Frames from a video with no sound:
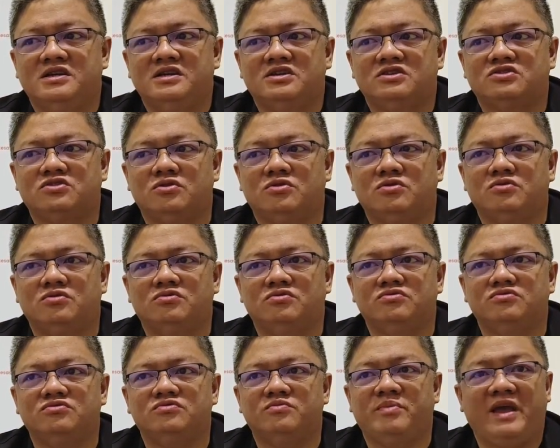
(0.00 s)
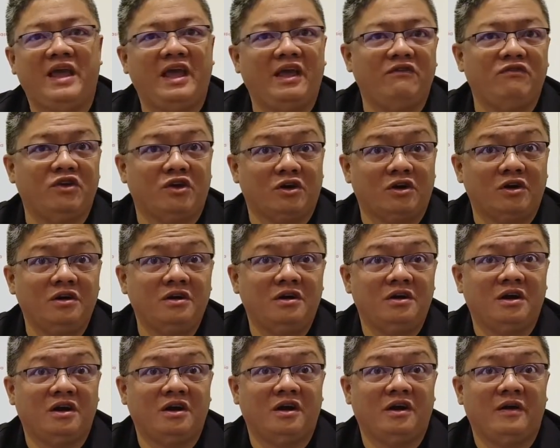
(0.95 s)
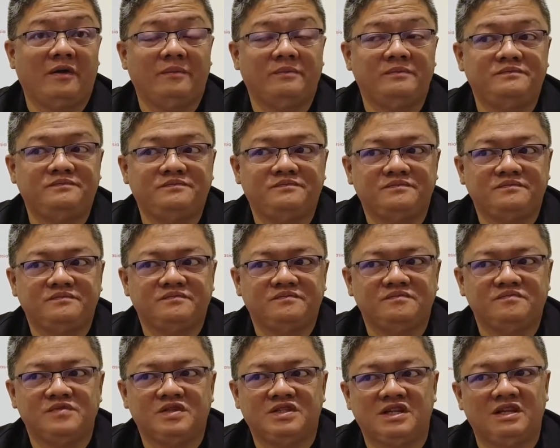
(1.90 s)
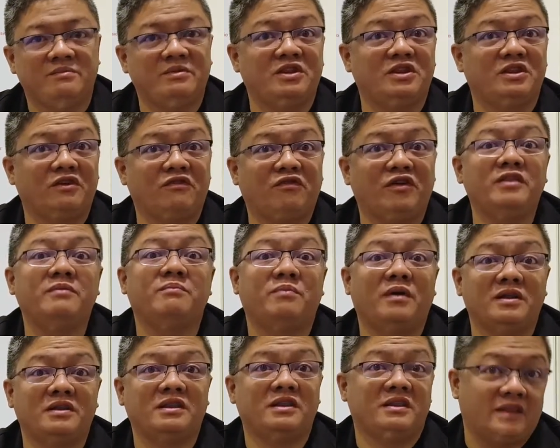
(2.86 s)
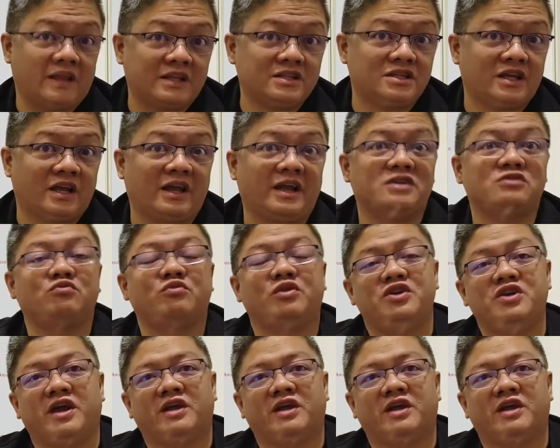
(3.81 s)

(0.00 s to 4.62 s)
so behavior is a little bit different, but that's, I guess,